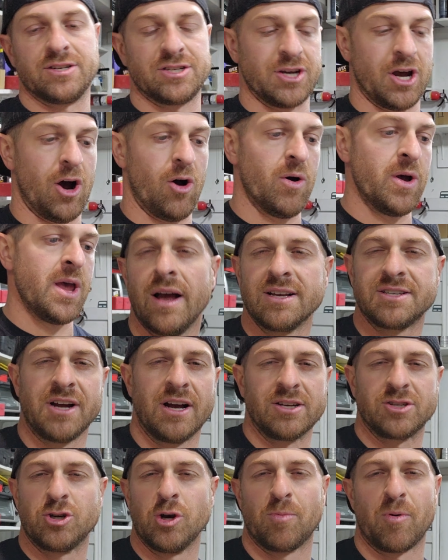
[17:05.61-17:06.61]
So it's
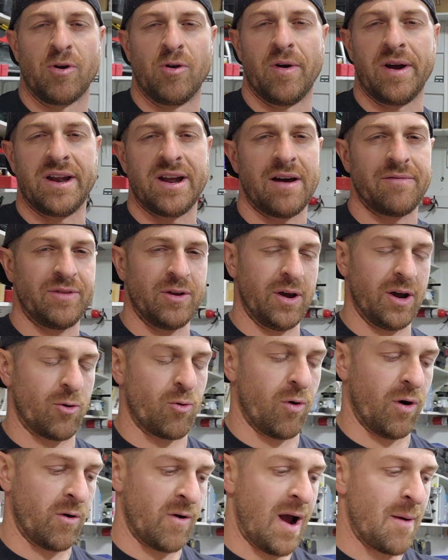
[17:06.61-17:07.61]
not super annoying to have the
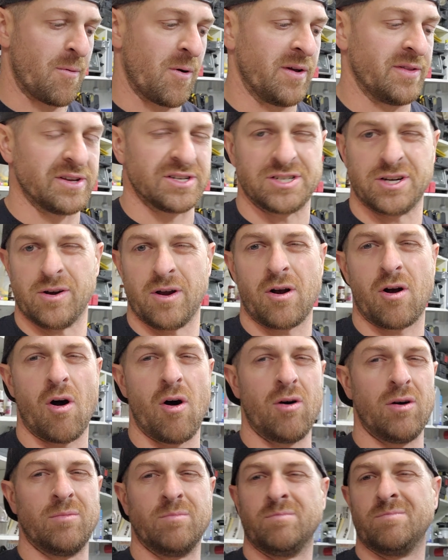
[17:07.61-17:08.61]
cord wrap around the steering
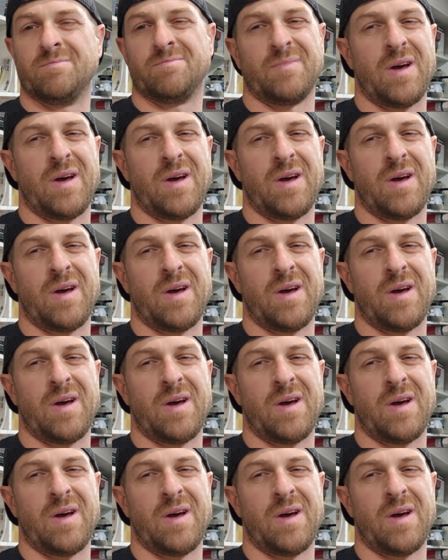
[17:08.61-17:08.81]
column.